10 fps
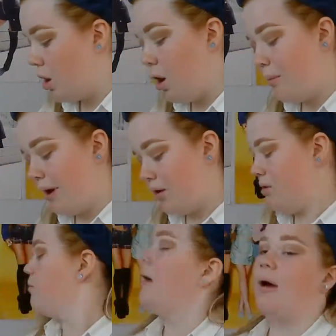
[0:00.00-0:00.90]
Oh my
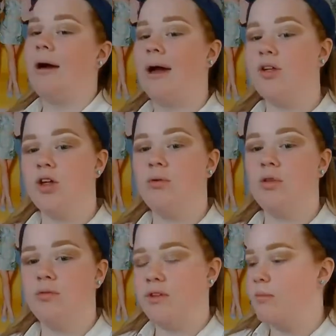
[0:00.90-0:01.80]
god, I actually
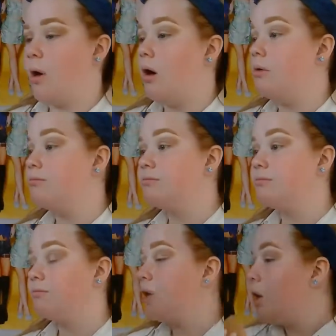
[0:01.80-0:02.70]
love this part.
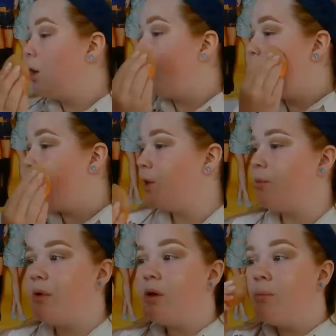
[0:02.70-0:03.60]

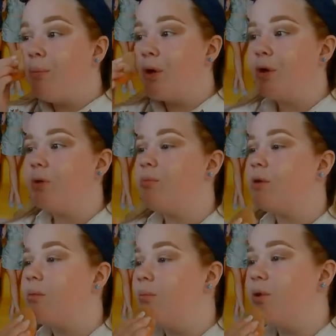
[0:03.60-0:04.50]
Boom,
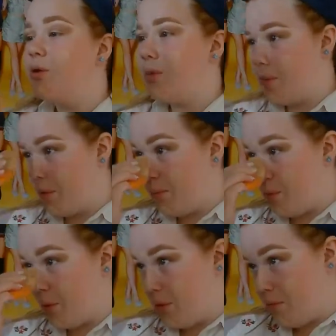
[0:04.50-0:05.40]
boom, boom,
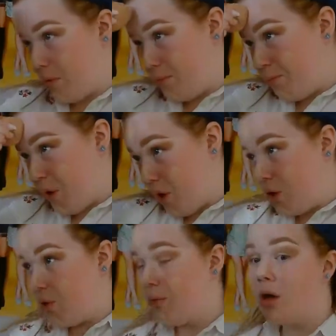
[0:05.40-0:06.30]
boom,
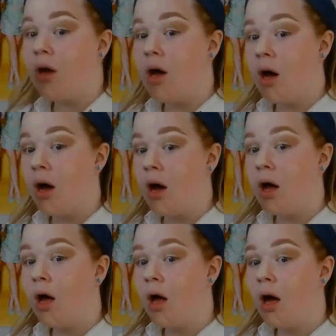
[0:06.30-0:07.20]
boom.
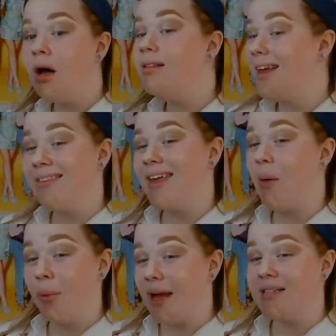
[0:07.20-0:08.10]
Let's
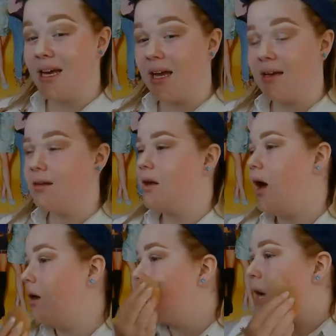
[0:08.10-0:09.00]
get blending.
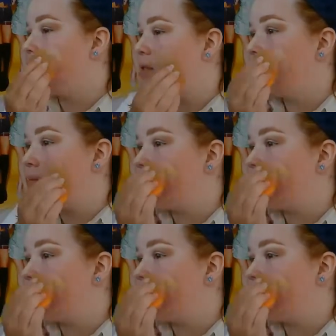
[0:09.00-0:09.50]
Hell yes.